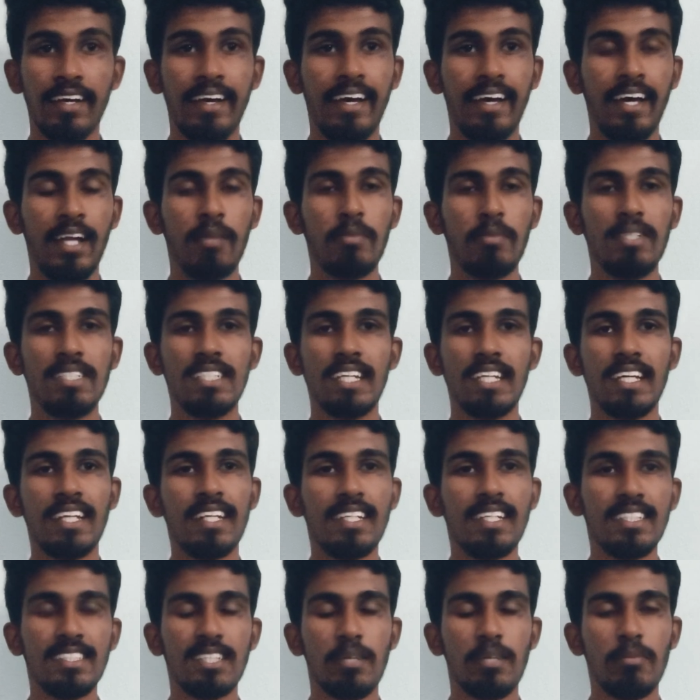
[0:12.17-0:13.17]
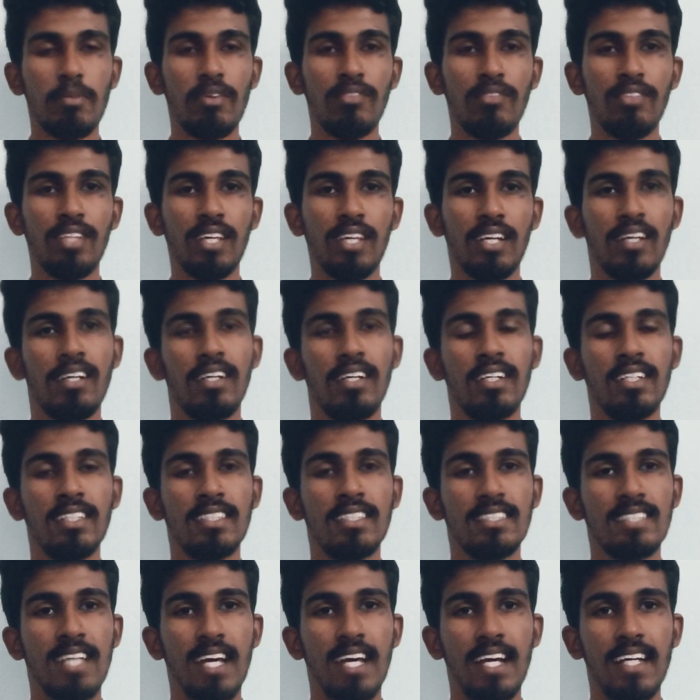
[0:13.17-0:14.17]
I'll be sharing some of the
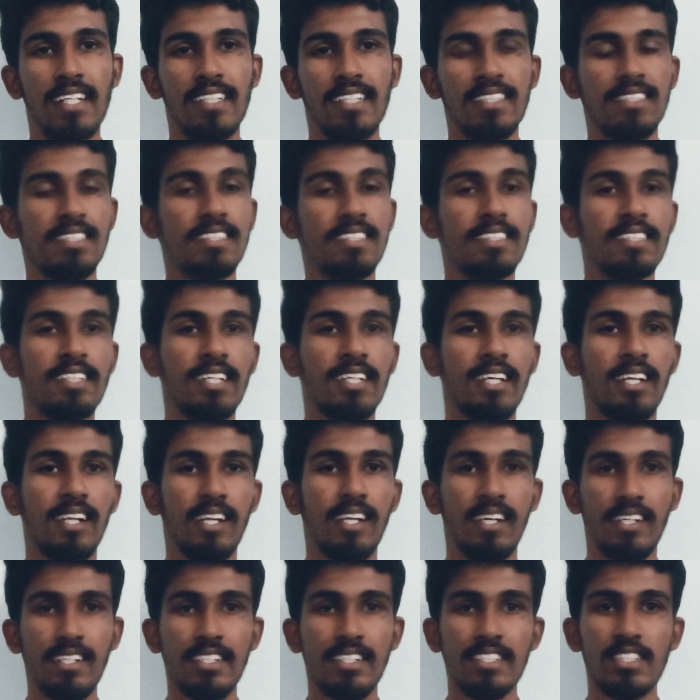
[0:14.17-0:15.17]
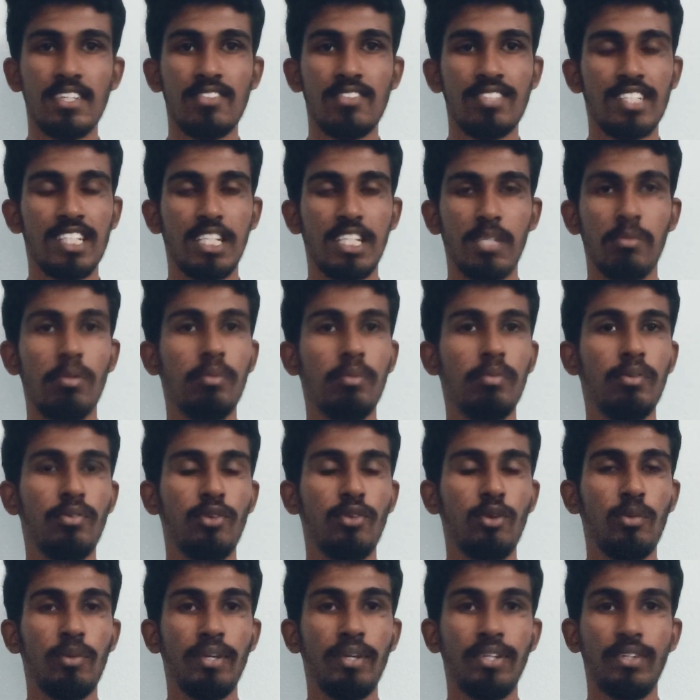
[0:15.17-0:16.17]
insights, learnings of CCBP
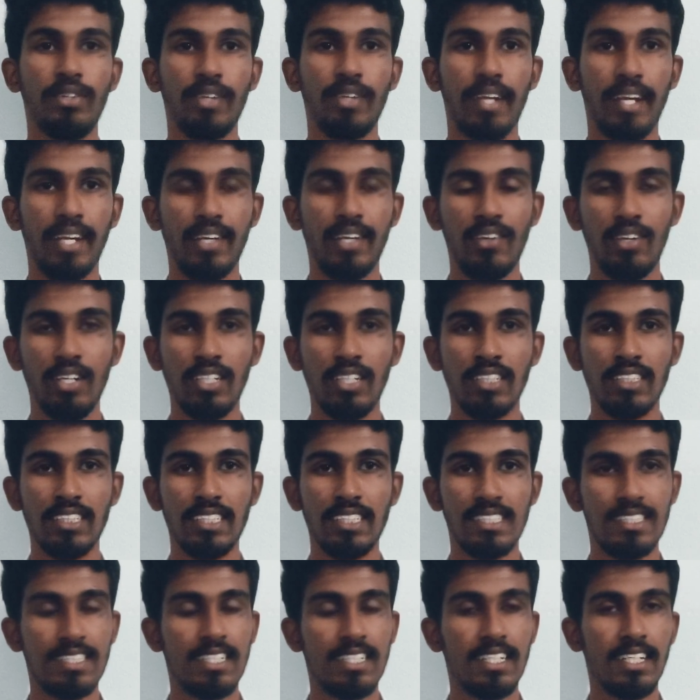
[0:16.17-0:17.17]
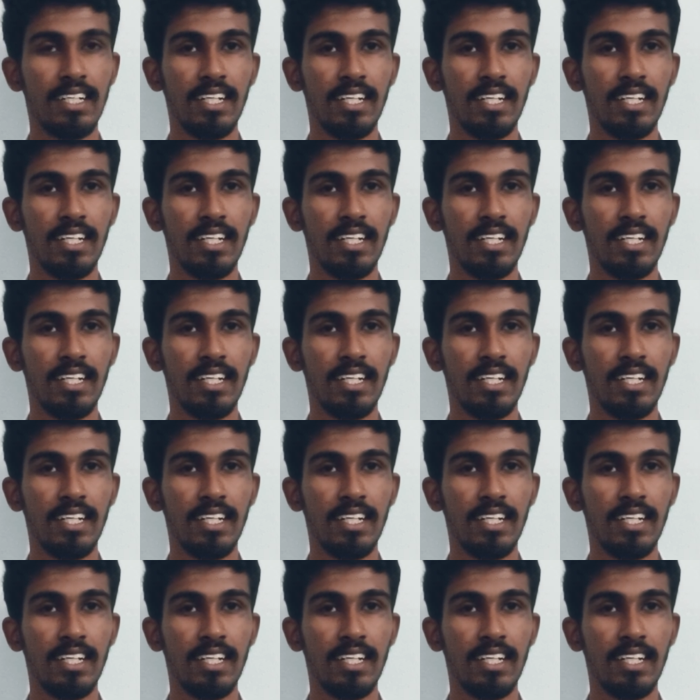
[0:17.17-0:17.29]
4.2 technologies.